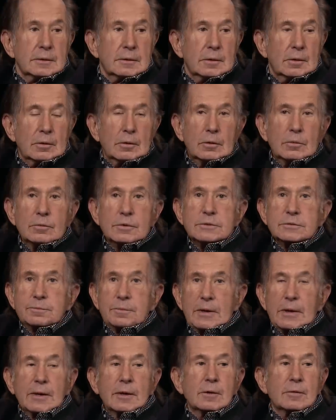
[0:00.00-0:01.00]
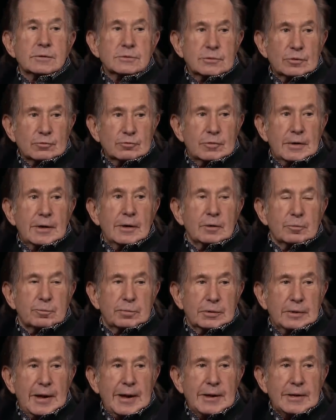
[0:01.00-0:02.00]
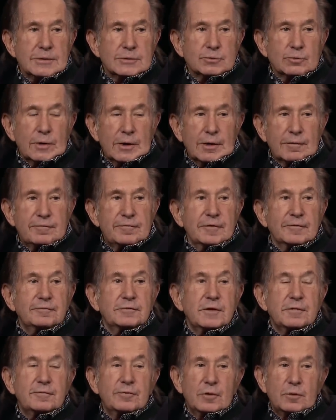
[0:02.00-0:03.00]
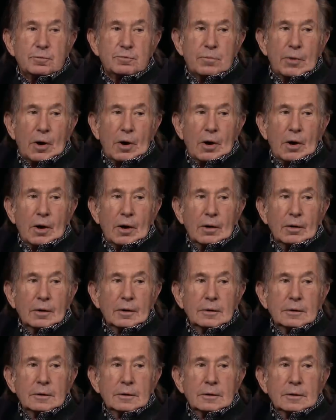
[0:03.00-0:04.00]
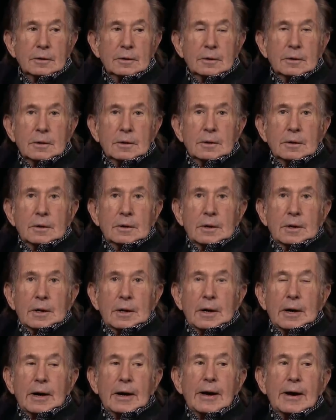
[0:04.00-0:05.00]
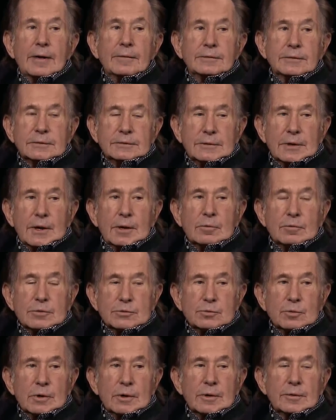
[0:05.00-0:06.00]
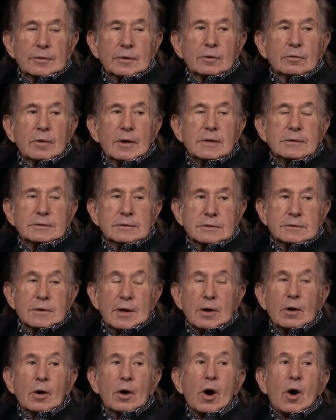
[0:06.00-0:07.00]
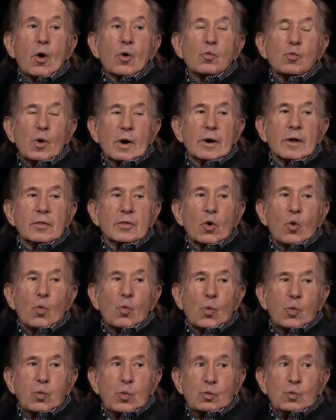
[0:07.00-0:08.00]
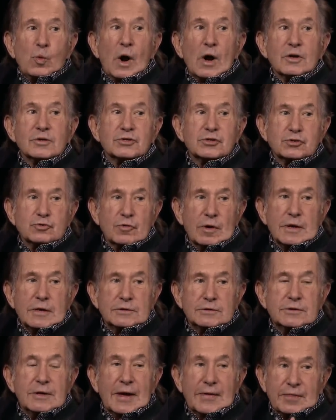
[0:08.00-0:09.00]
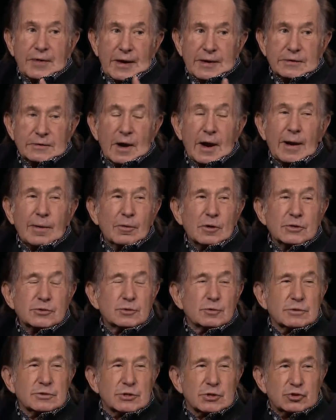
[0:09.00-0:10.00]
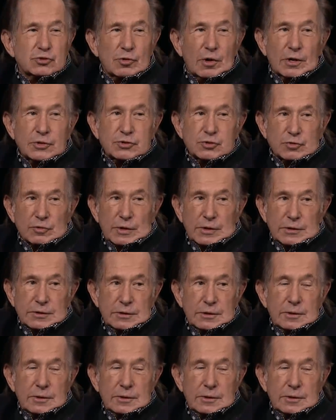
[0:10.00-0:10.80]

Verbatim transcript: Oh, it was big. It was a real place with a 50 foot bar. I have to tell you, it was one of the great, eh, on one of the worst streets at that time because it was the truck street.